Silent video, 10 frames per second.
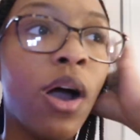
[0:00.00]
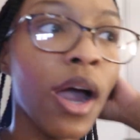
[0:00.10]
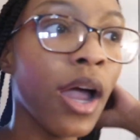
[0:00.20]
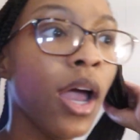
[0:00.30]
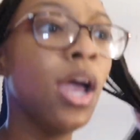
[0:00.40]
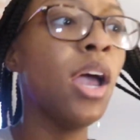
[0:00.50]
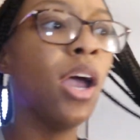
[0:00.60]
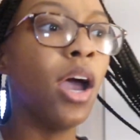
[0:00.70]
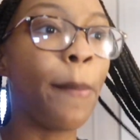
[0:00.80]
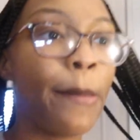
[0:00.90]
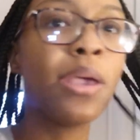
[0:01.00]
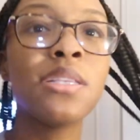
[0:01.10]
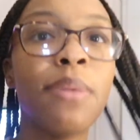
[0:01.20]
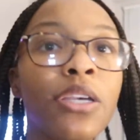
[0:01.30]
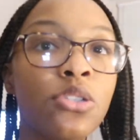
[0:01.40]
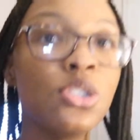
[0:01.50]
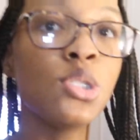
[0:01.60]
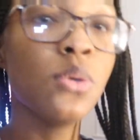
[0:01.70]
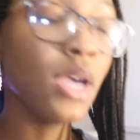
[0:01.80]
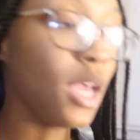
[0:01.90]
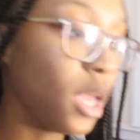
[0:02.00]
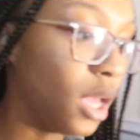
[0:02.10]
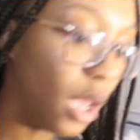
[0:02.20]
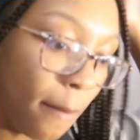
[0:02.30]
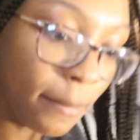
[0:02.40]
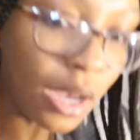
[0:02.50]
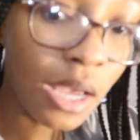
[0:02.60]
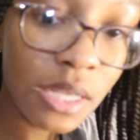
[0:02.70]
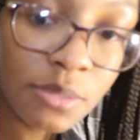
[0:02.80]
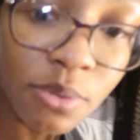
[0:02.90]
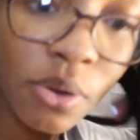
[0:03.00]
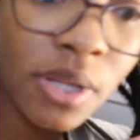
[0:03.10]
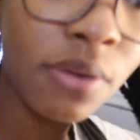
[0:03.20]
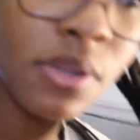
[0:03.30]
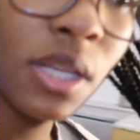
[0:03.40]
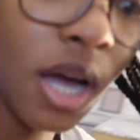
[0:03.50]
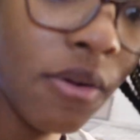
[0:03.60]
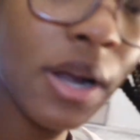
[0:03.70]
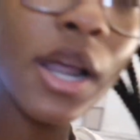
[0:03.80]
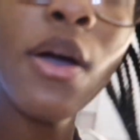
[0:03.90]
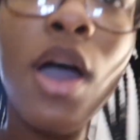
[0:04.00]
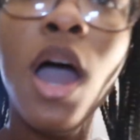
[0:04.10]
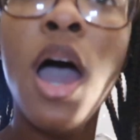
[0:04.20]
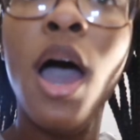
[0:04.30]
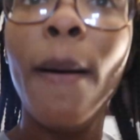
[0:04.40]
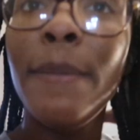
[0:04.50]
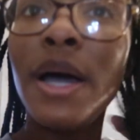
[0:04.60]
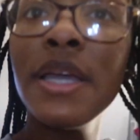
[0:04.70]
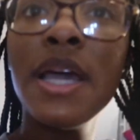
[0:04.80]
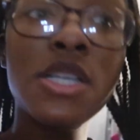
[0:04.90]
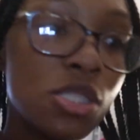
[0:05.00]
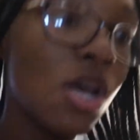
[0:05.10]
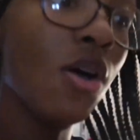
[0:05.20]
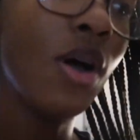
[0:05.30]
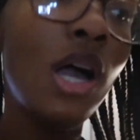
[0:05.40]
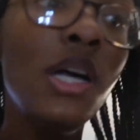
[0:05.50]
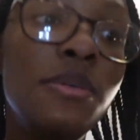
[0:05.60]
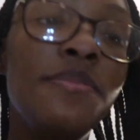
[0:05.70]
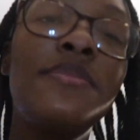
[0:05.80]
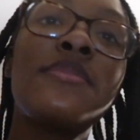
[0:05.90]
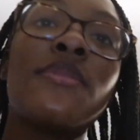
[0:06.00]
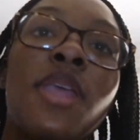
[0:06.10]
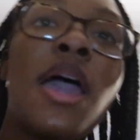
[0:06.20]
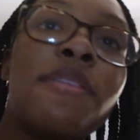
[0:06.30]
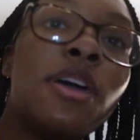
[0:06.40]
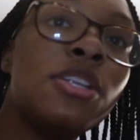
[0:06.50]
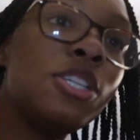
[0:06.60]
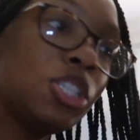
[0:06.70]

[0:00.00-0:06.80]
why. Maybe because I'm not used to it, but it's blowing like really loud right now. But yeah, so I have to go to this